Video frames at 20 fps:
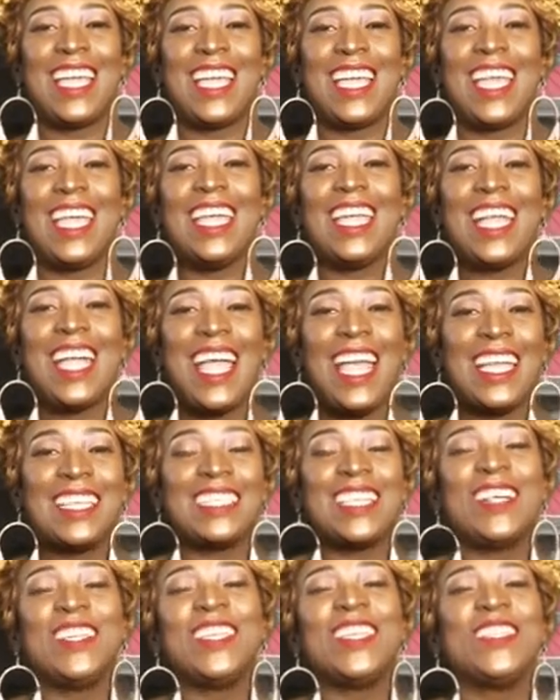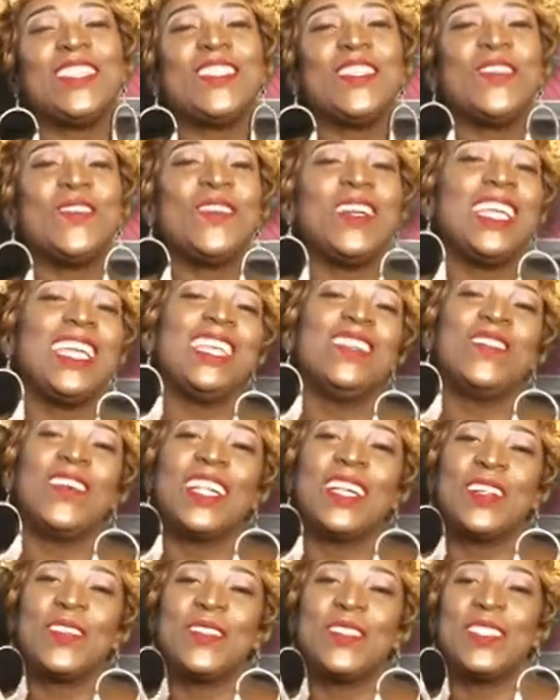Hey guys, how you doing?
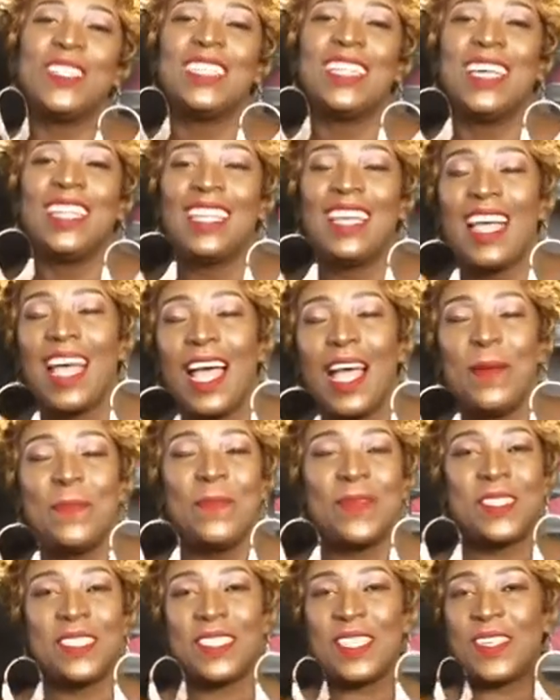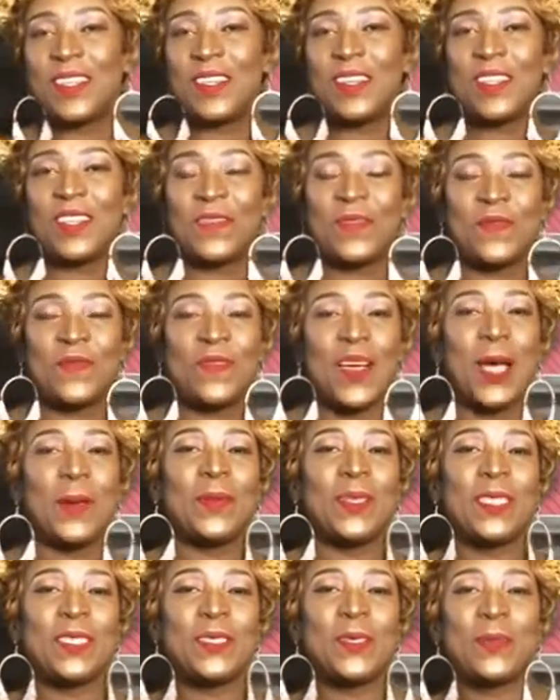Welcome to another episode of
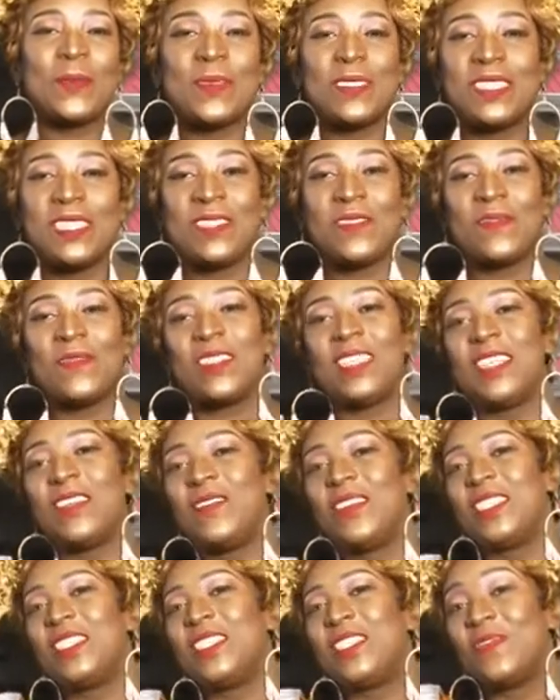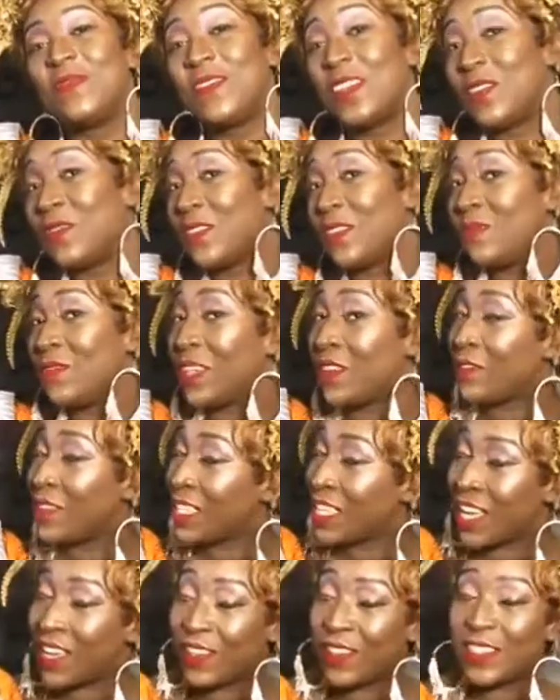Fabulous Homes TV with your
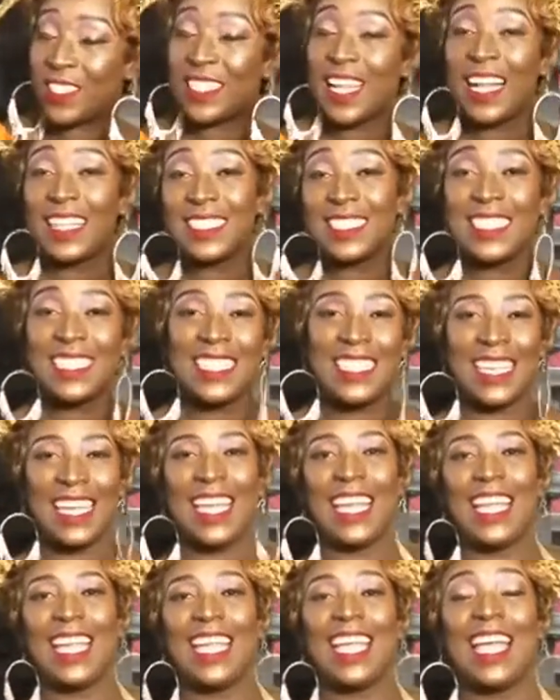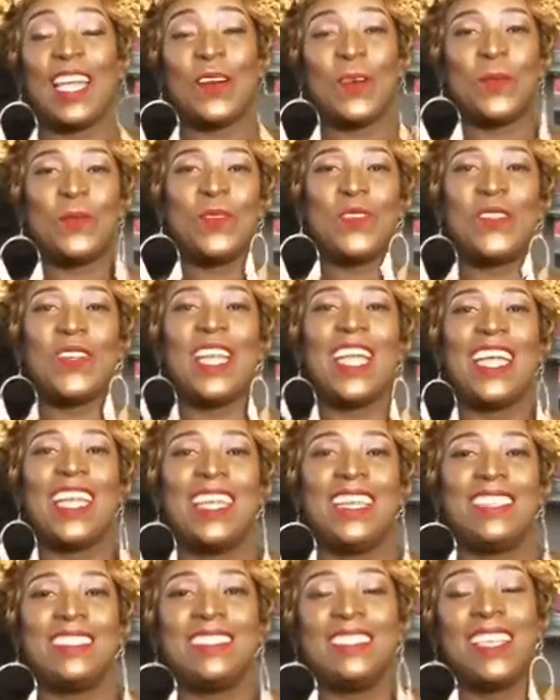favorite host, Dr. K. I hope you
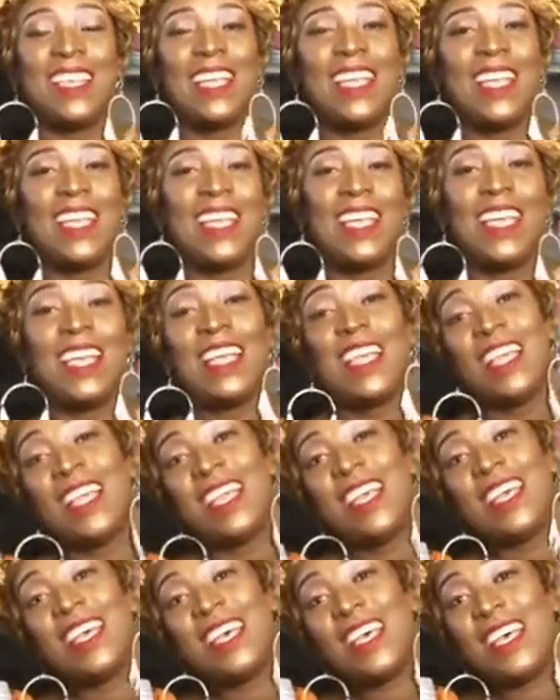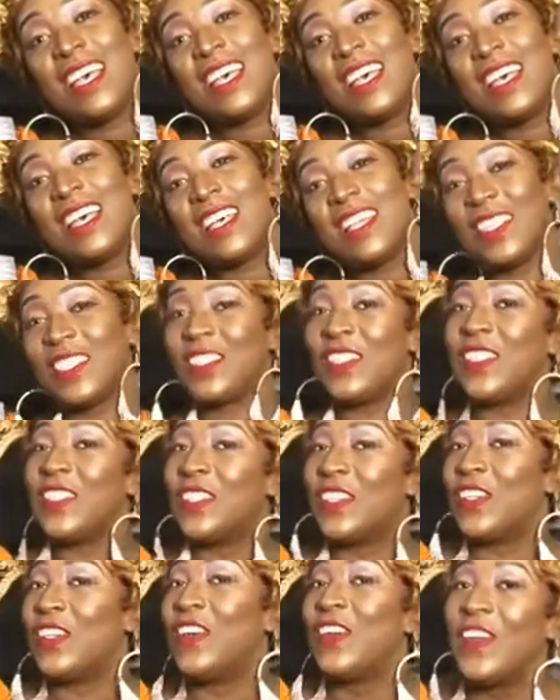guys are
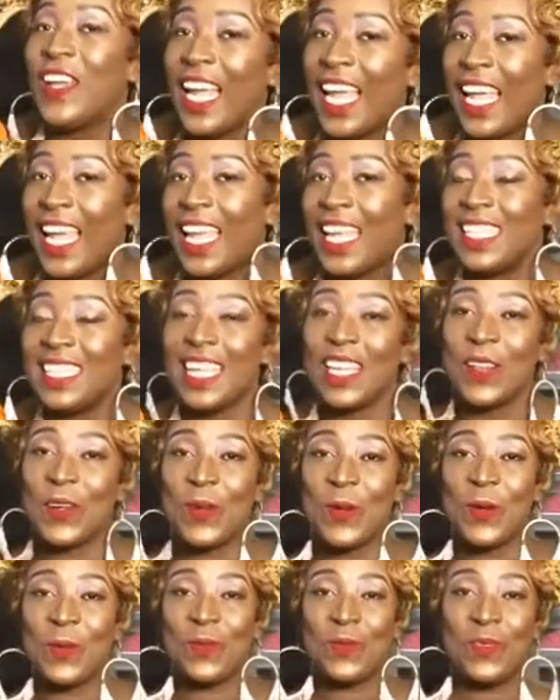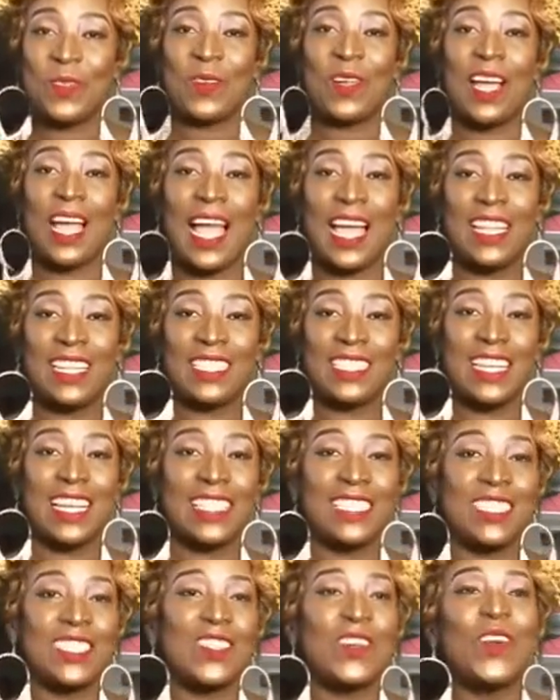doing great. I hope you had a
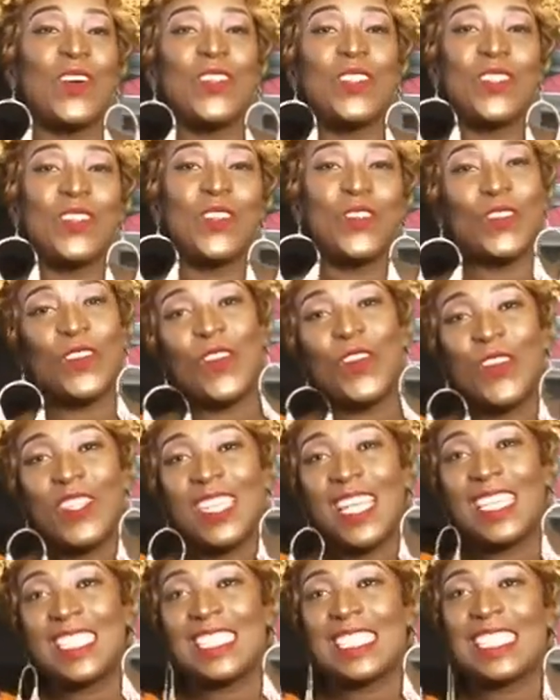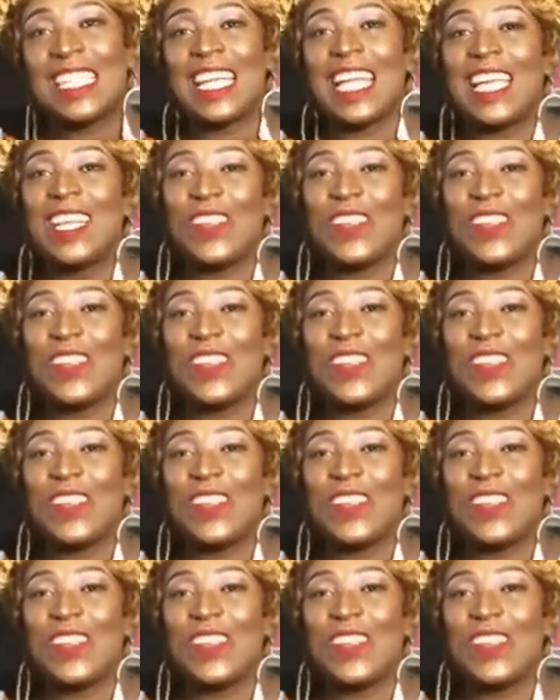chance to go out on the road yesterday.